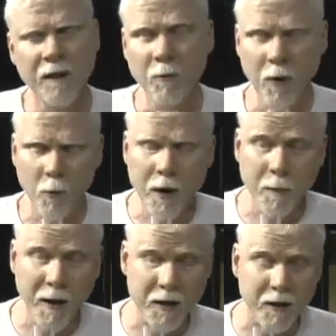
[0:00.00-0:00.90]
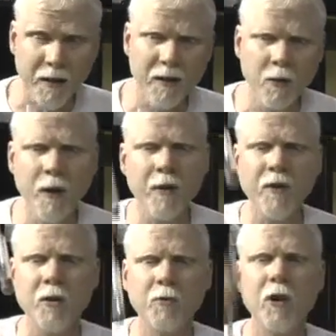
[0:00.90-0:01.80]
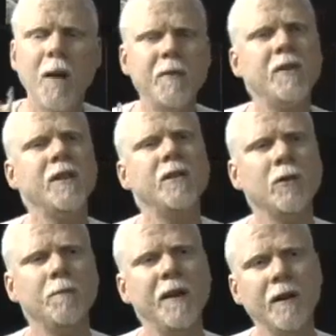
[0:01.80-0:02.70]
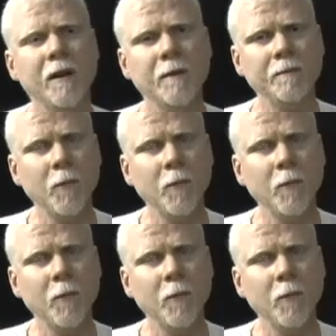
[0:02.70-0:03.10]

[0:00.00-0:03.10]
Well, what you're basically doing when you drop this in your beer